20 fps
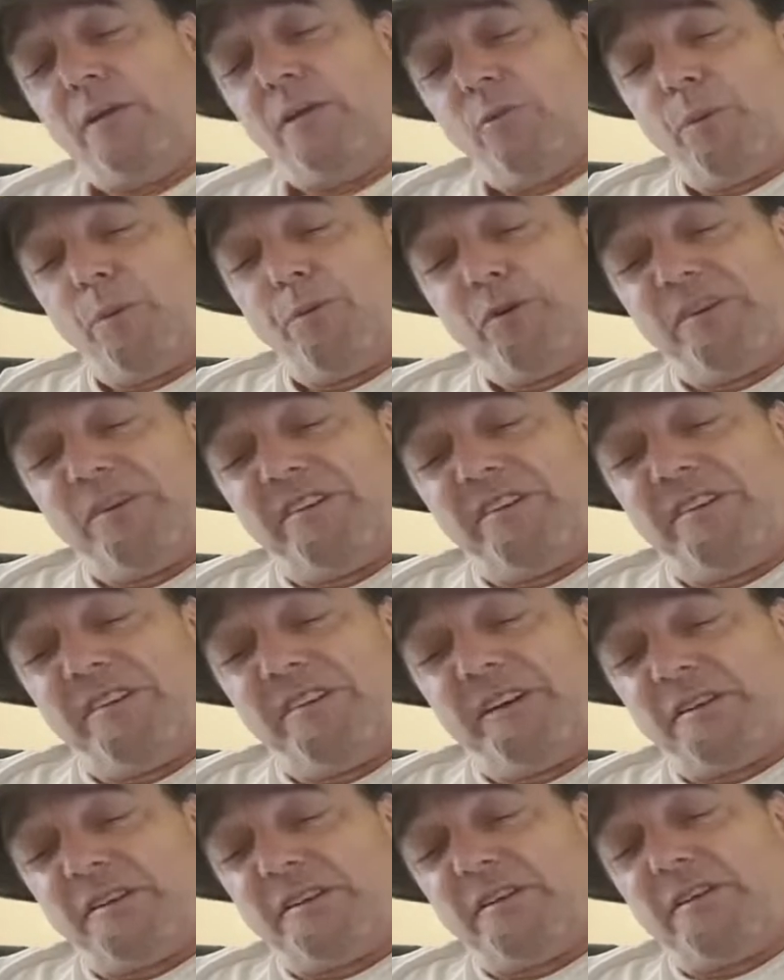were
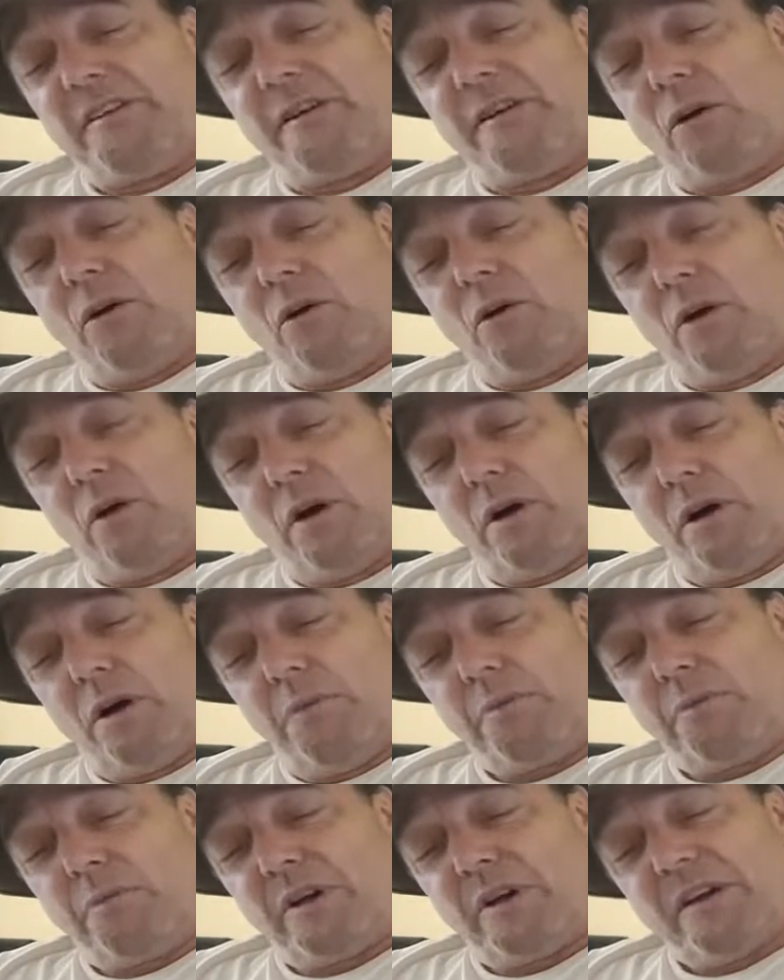predicted to go
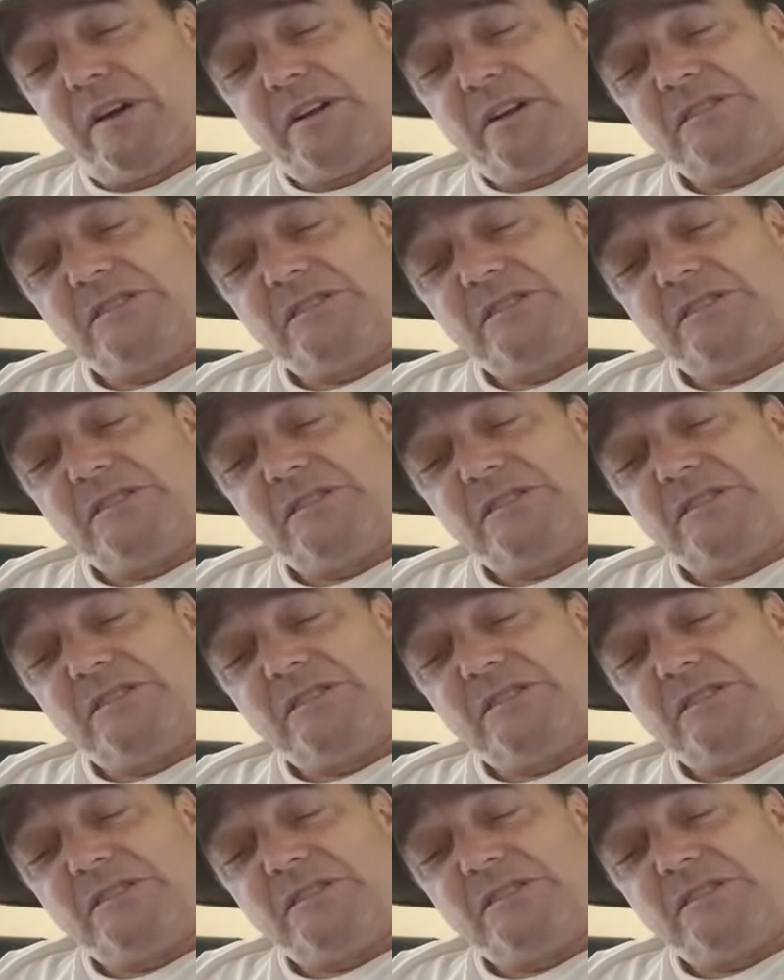up kind